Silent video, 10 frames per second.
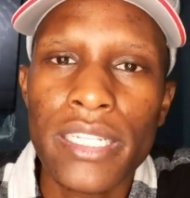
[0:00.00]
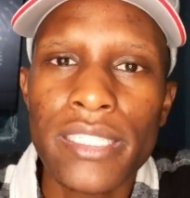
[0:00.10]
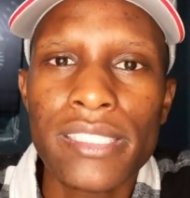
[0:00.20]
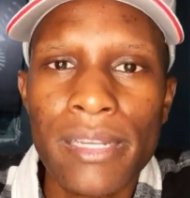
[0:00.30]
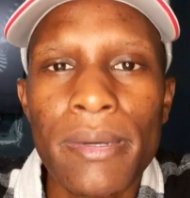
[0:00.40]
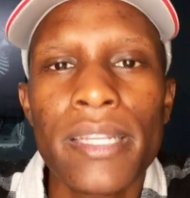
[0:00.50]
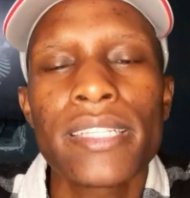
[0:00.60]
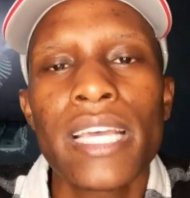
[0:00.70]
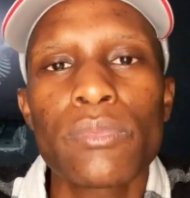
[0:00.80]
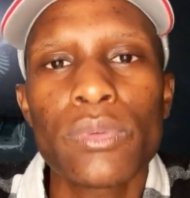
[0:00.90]
There's somebody
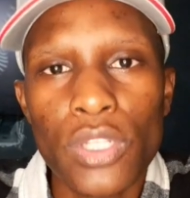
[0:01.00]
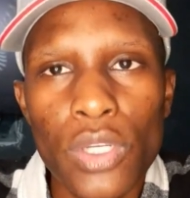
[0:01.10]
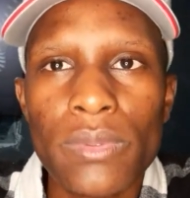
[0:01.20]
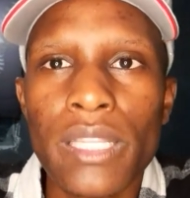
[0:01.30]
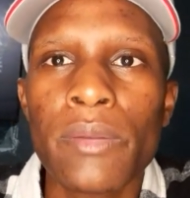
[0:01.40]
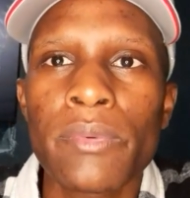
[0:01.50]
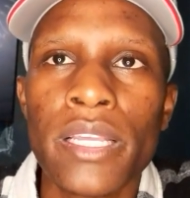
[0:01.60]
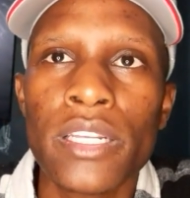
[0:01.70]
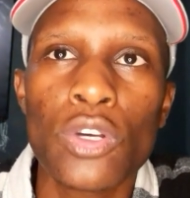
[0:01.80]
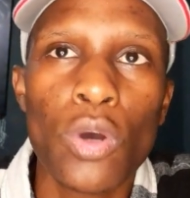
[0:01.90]
that we know that we
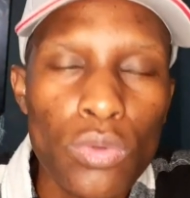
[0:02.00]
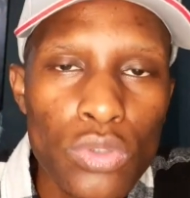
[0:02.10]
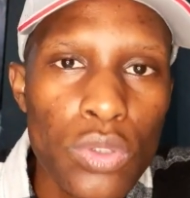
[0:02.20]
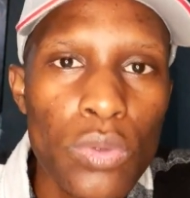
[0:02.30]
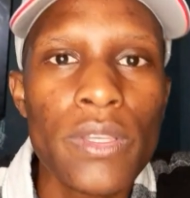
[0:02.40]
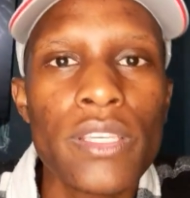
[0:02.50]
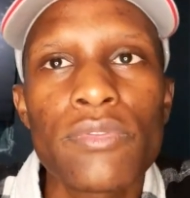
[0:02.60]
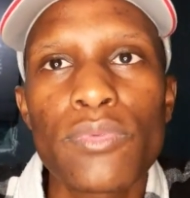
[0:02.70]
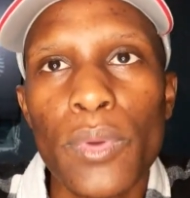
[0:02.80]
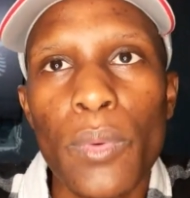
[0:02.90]
can go to
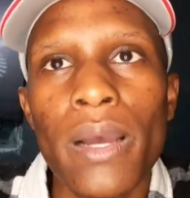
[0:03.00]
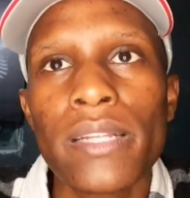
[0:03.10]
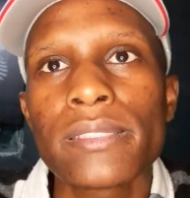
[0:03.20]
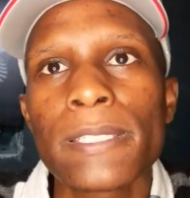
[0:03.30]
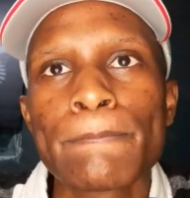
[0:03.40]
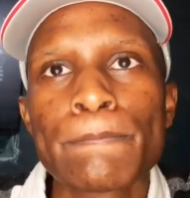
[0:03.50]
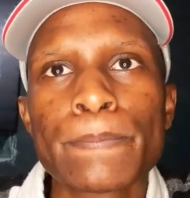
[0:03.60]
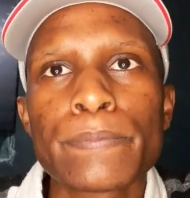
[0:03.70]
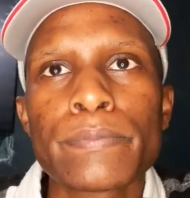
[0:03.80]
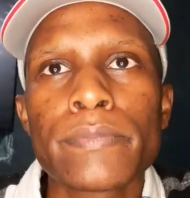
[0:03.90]
if we want
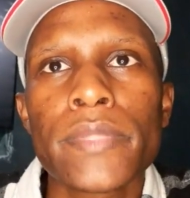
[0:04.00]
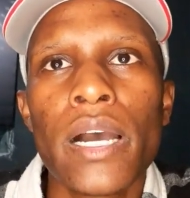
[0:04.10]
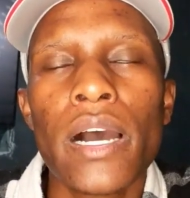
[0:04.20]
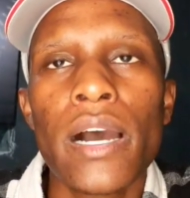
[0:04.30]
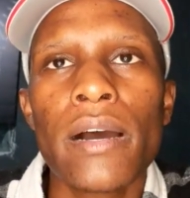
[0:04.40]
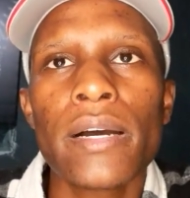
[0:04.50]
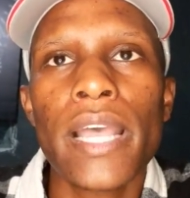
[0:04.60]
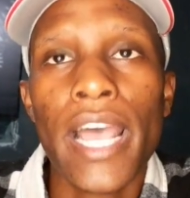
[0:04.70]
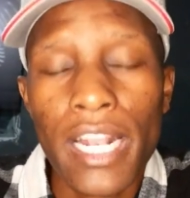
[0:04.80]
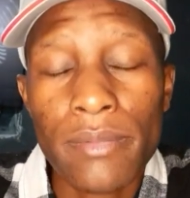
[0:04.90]

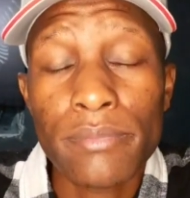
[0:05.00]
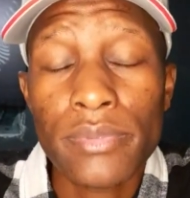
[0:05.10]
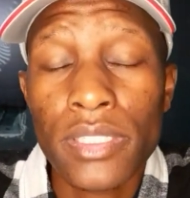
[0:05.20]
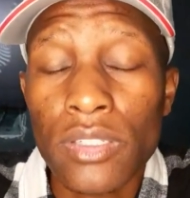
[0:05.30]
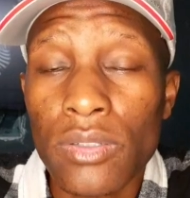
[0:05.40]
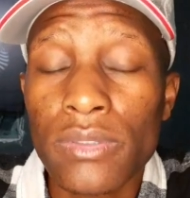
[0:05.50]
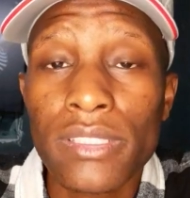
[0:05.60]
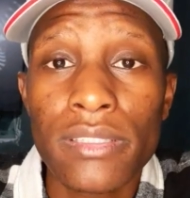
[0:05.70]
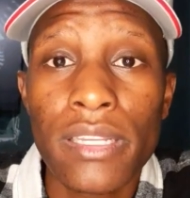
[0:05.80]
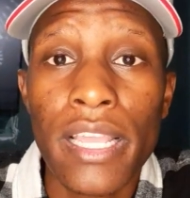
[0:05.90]
help,
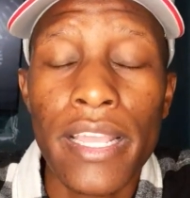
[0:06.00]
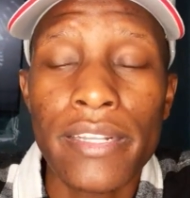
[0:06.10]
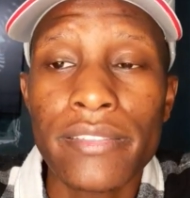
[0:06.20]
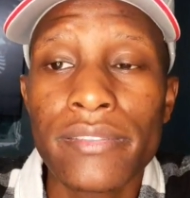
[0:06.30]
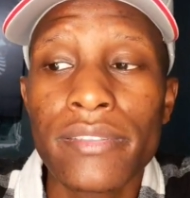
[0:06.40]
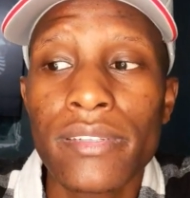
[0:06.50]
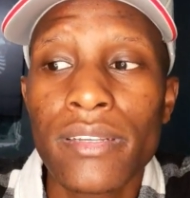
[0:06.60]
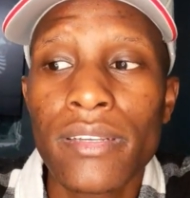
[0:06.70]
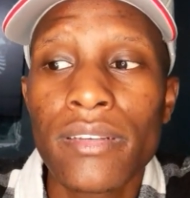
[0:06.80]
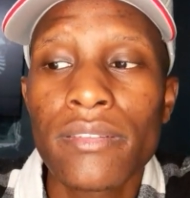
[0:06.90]
and
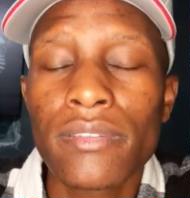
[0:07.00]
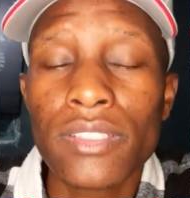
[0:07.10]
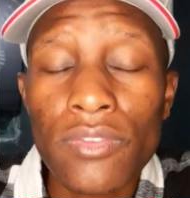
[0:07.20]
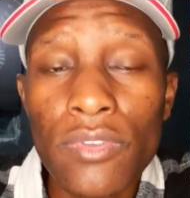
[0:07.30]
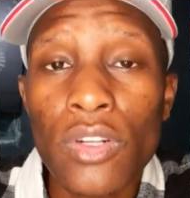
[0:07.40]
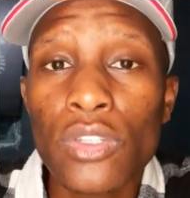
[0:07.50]
first of all,